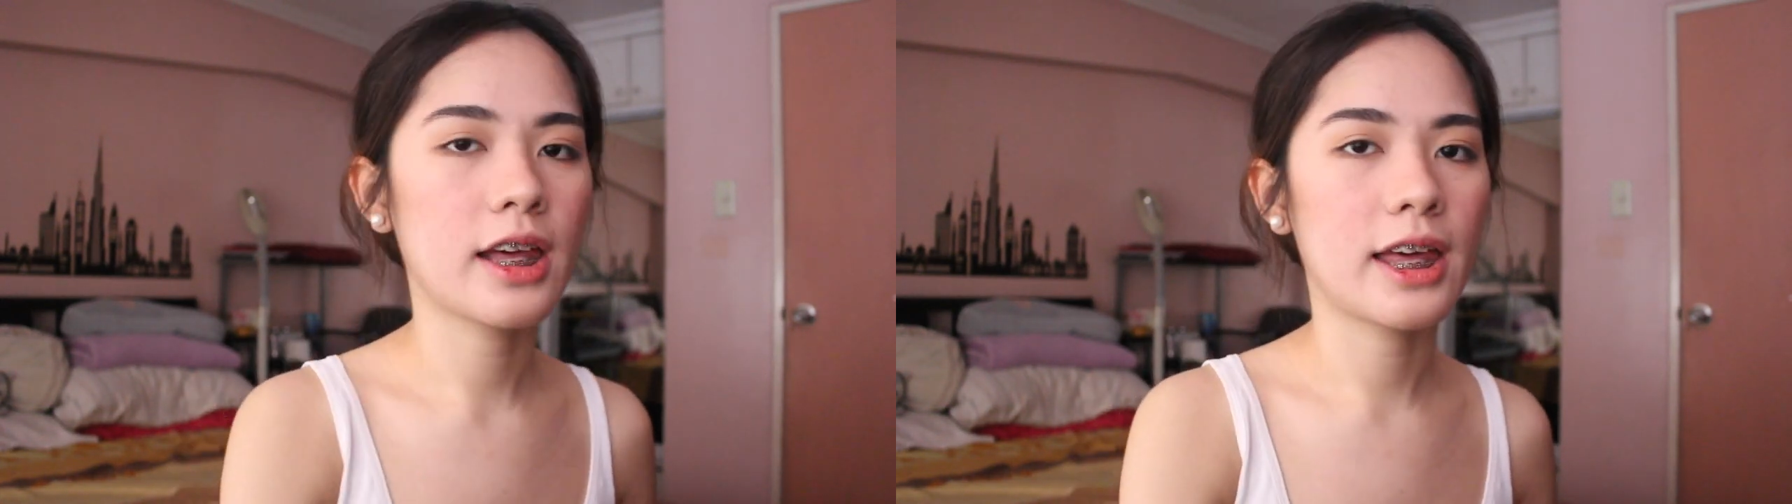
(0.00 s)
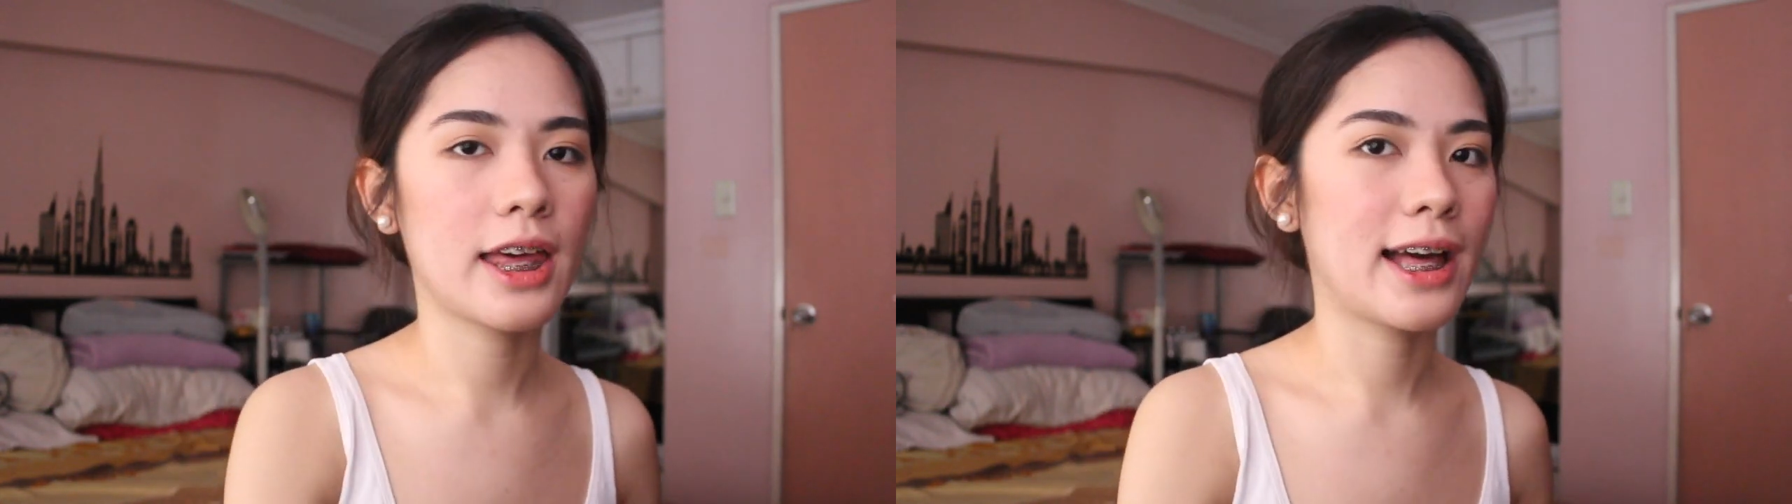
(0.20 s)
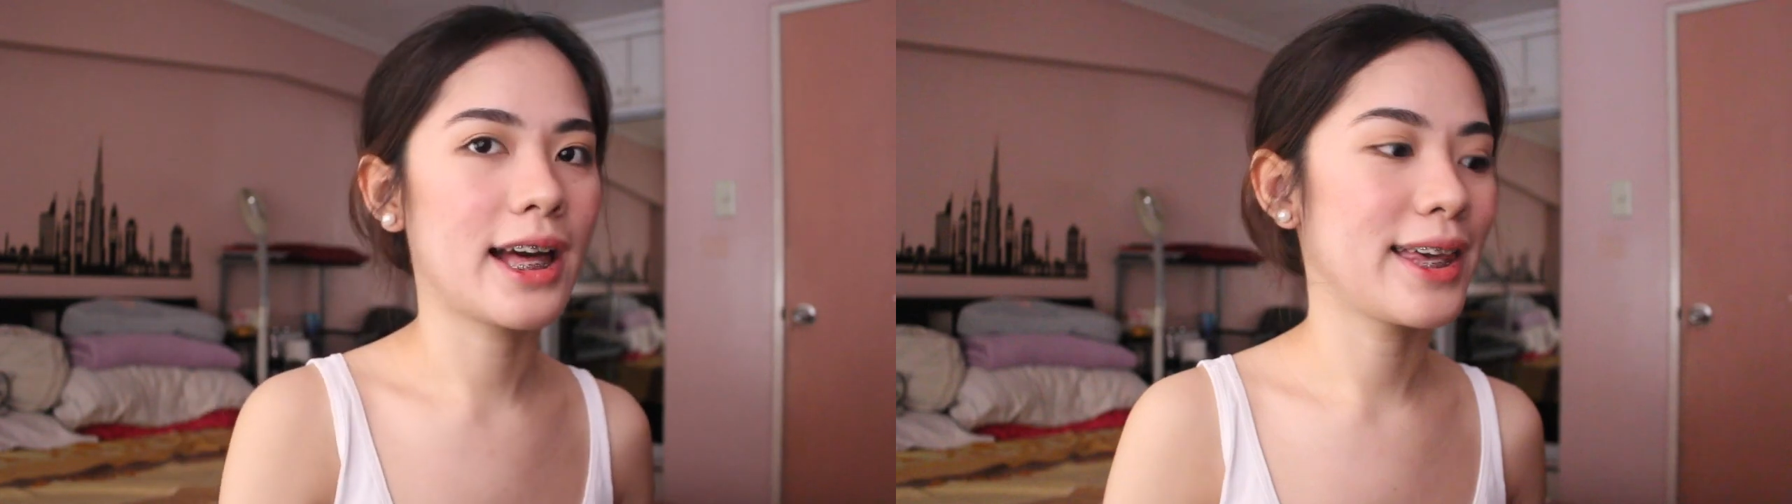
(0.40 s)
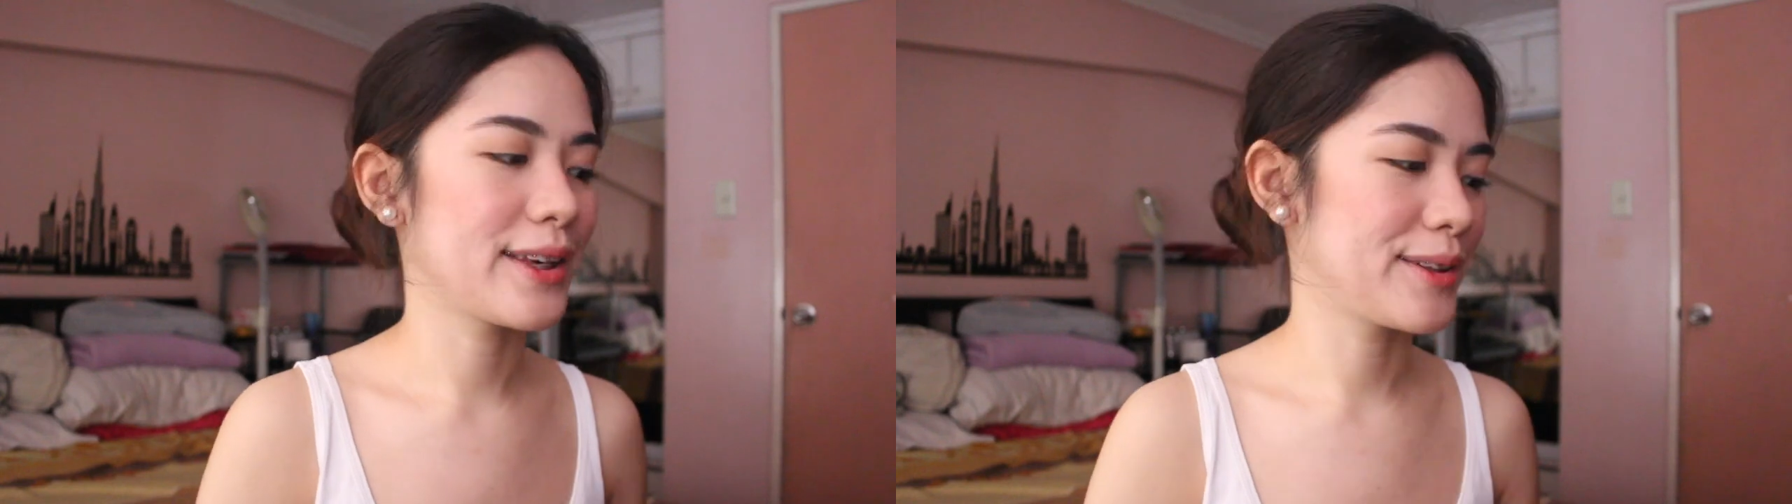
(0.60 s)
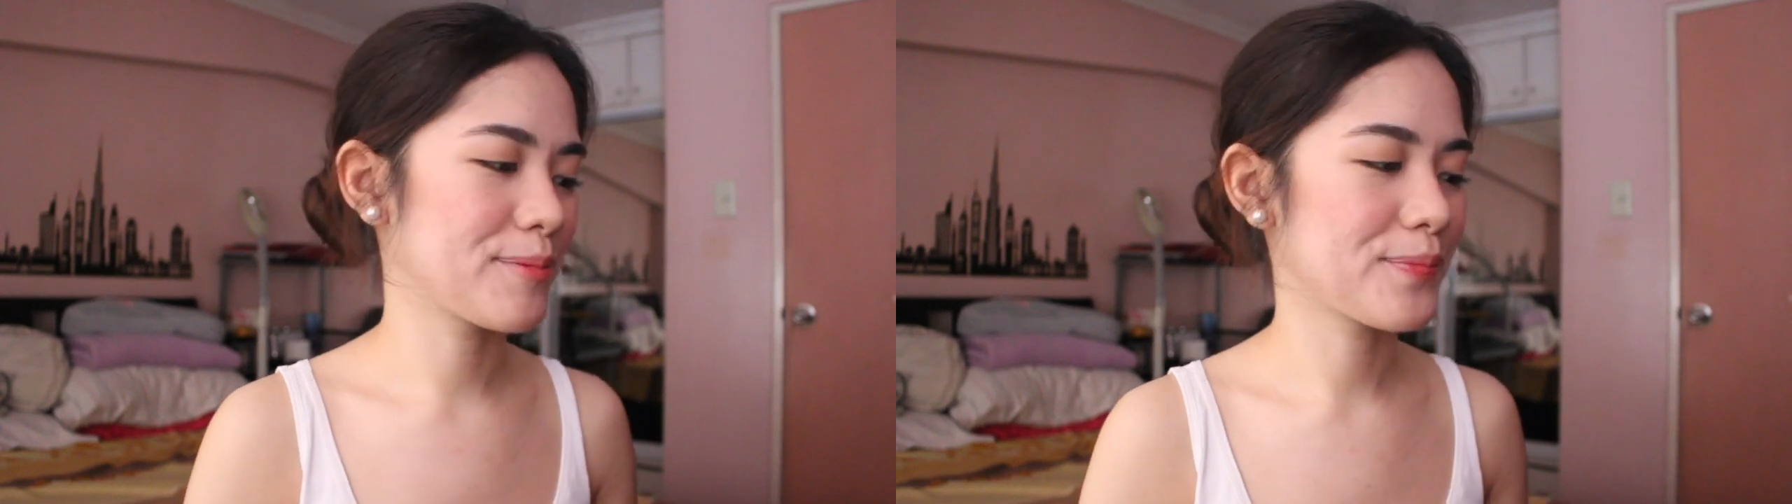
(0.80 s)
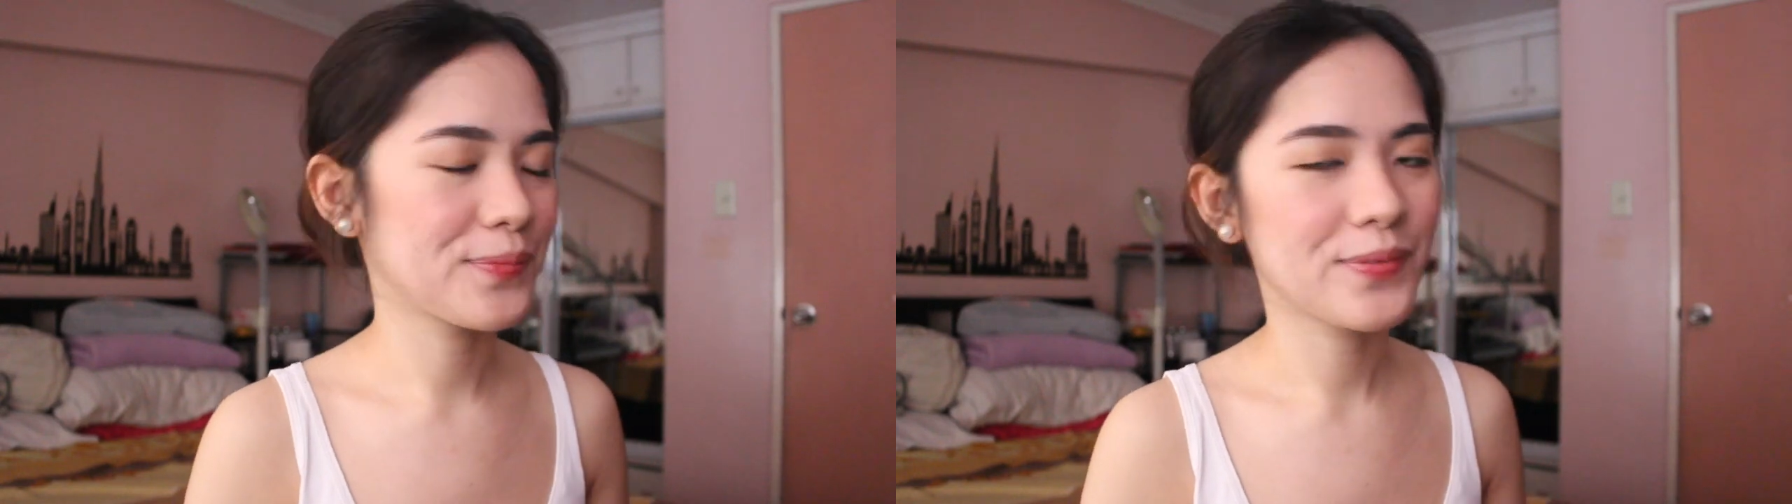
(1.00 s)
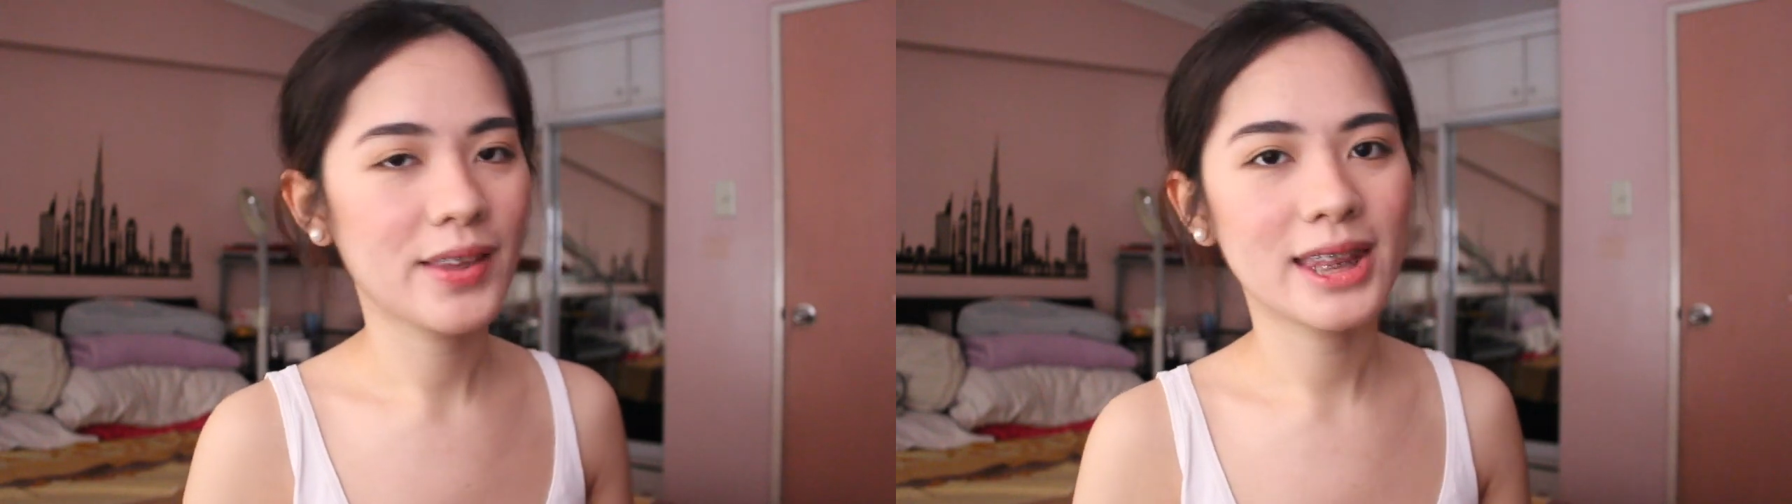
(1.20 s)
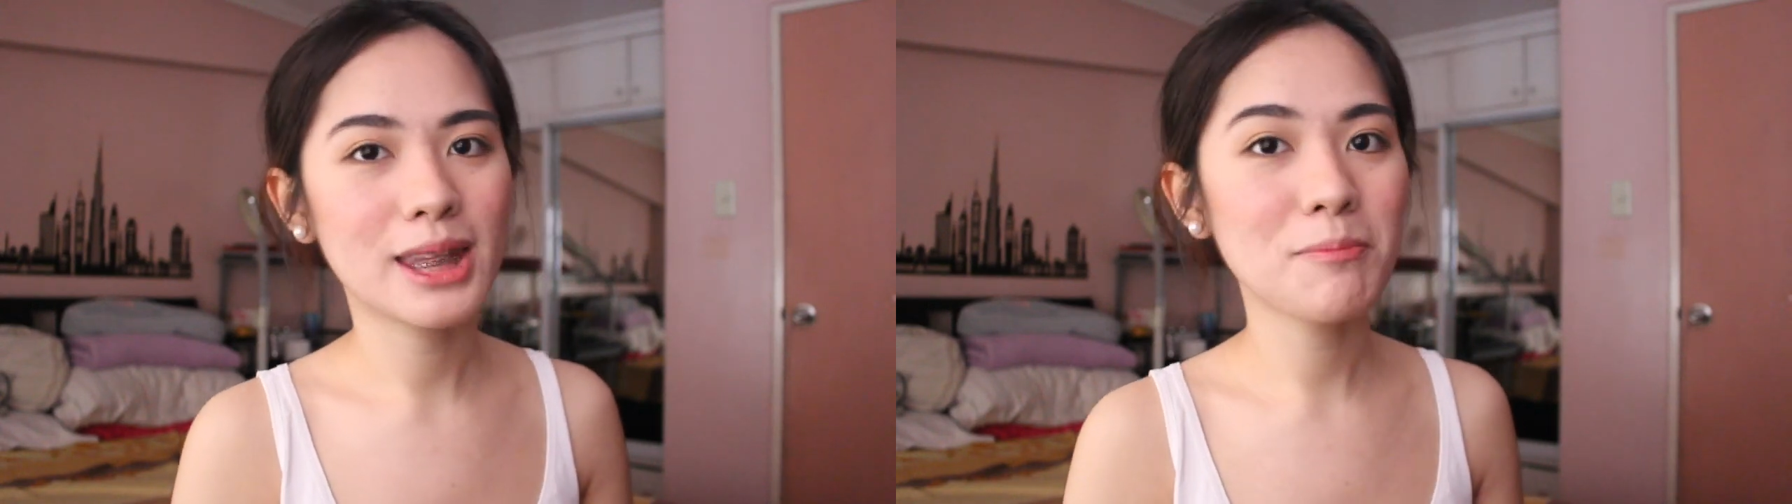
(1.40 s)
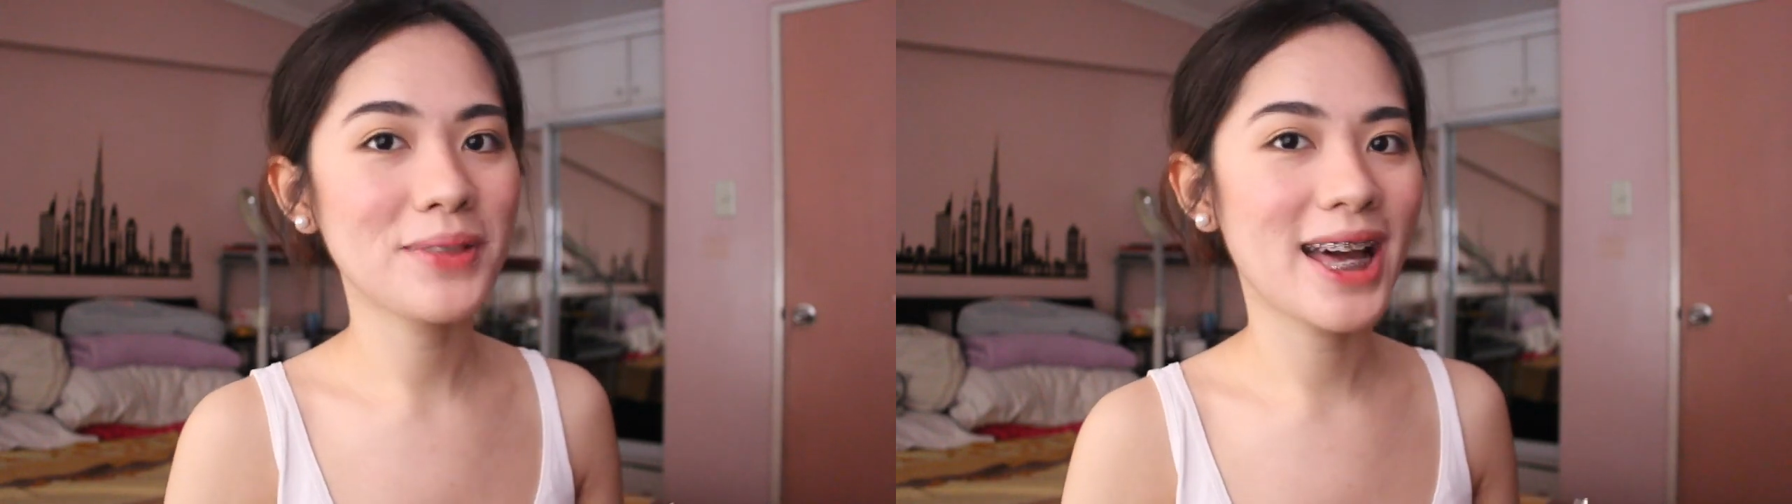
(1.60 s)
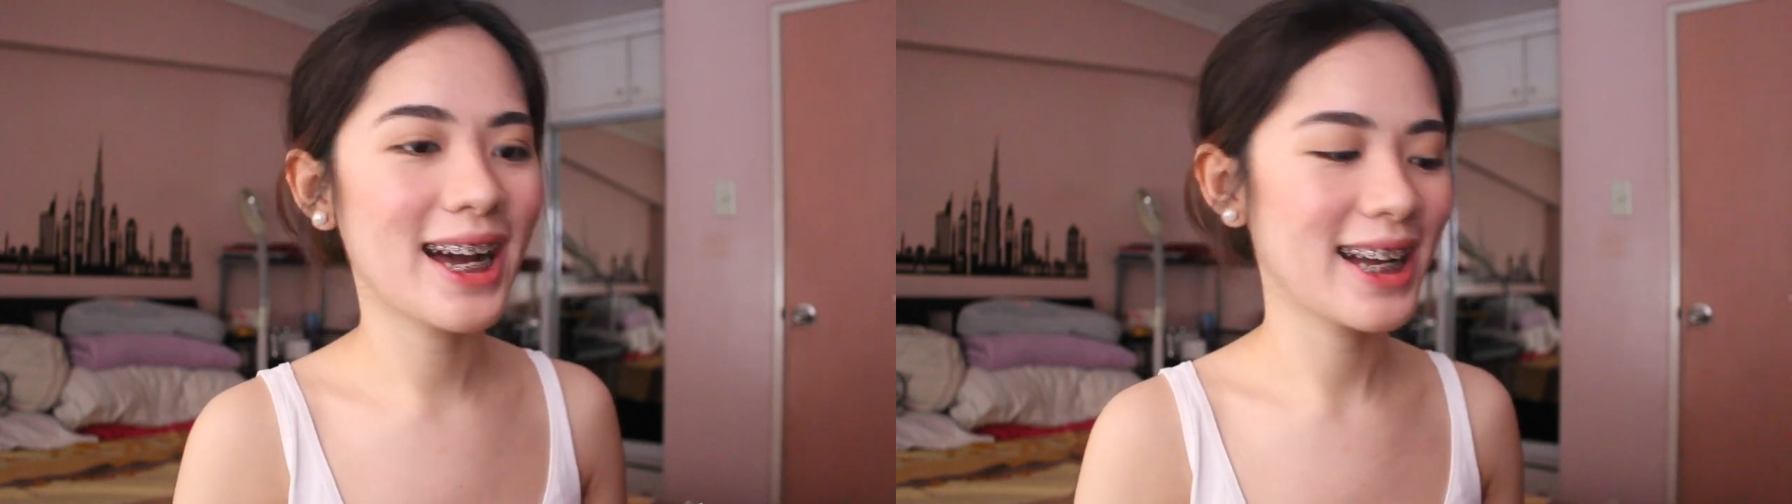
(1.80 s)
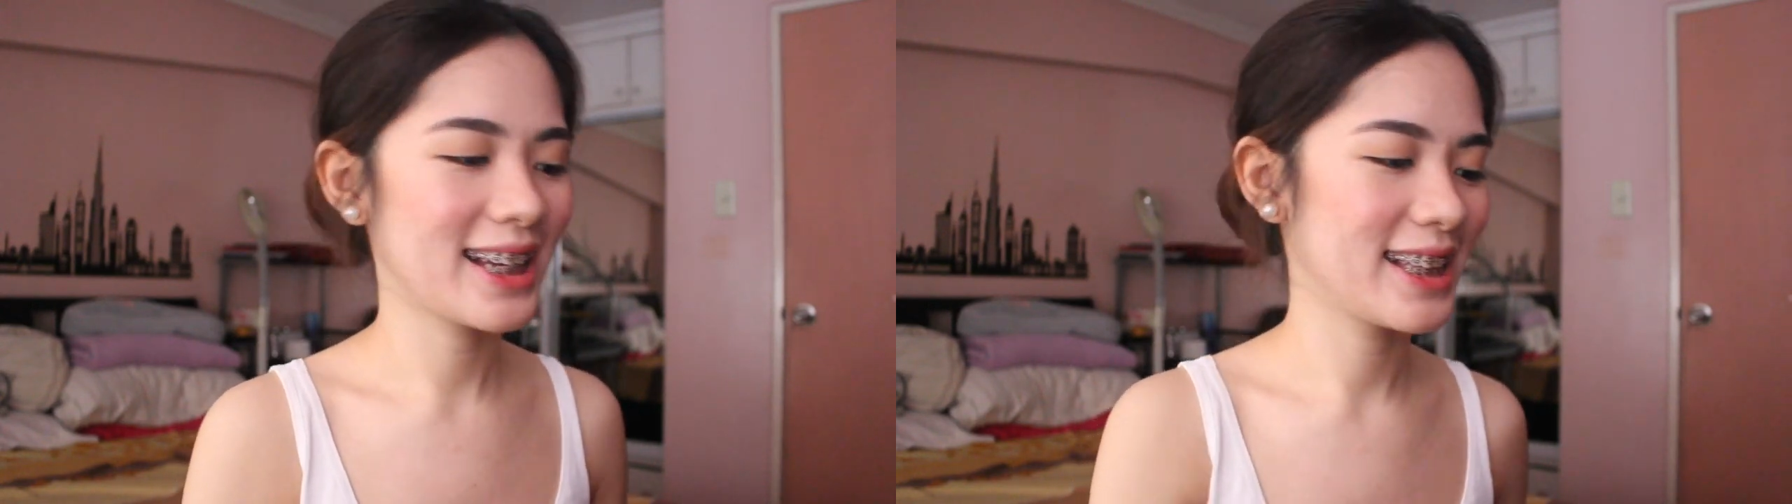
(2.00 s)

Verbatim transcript: Kaya, ayan. Tip lang.